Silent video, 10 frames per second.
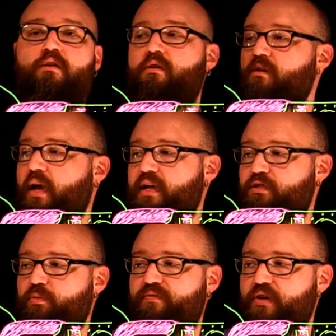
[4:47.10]
Okay, so
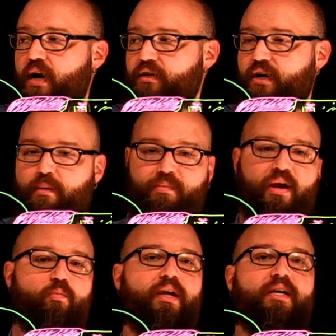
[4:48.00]
we've dialed it up and
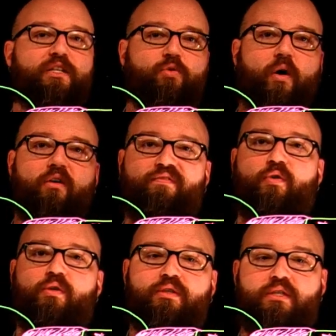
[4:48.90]
we hit 12
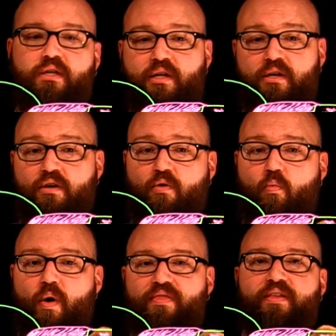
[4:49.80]
volts
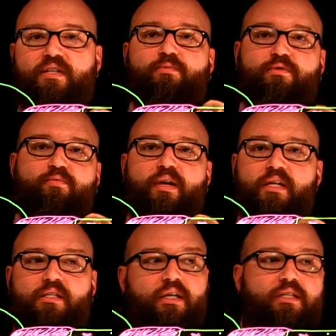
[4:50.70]
when this was reading
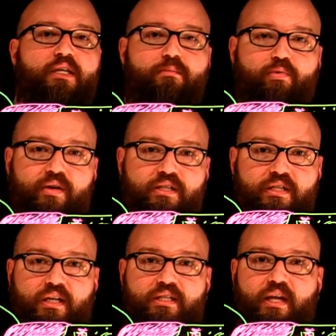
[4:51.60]

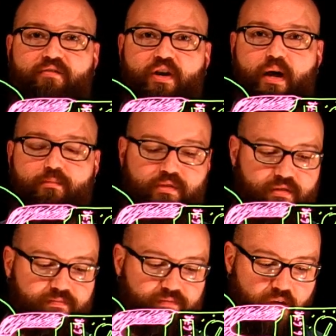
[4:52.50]
16.67 amps.
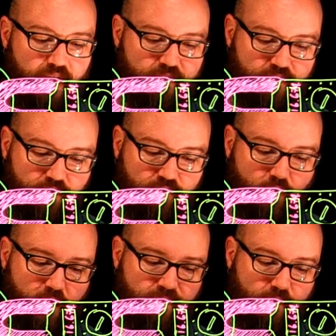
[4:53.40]
Okay, so
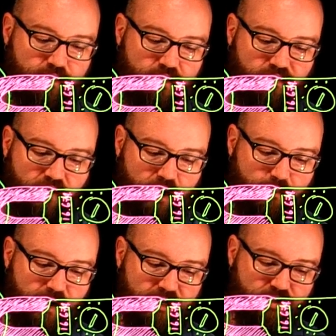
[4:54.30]
12 volts divided
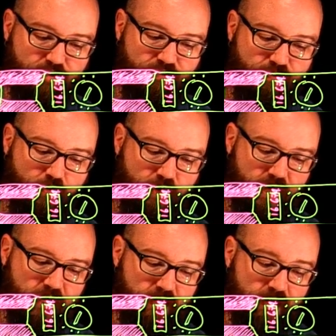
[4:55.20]
by 240
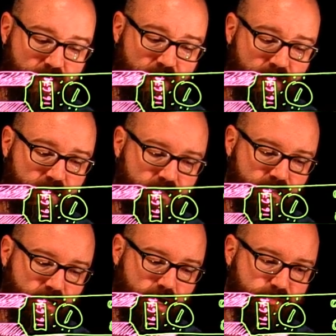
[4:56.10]

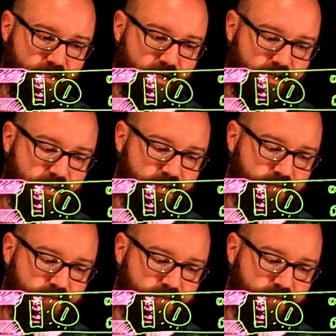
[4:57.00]
times 100,